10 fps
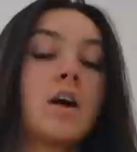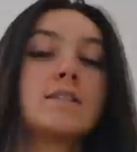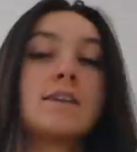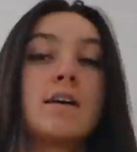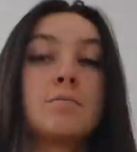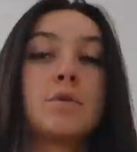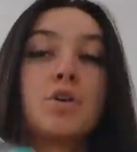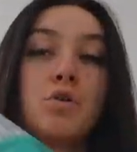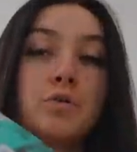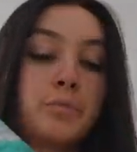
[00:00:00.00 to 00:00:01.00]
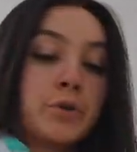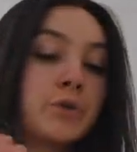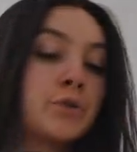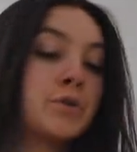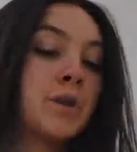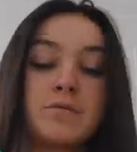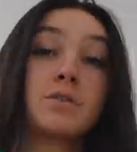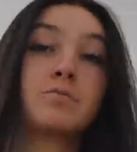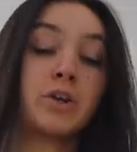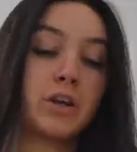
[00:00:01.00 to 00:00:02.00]
Got some cold brew. This
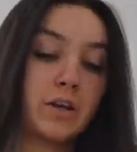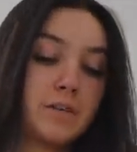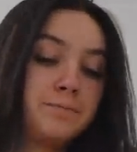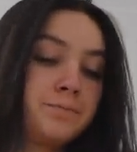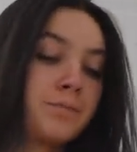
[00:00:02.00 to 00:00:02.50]
one's pretty good.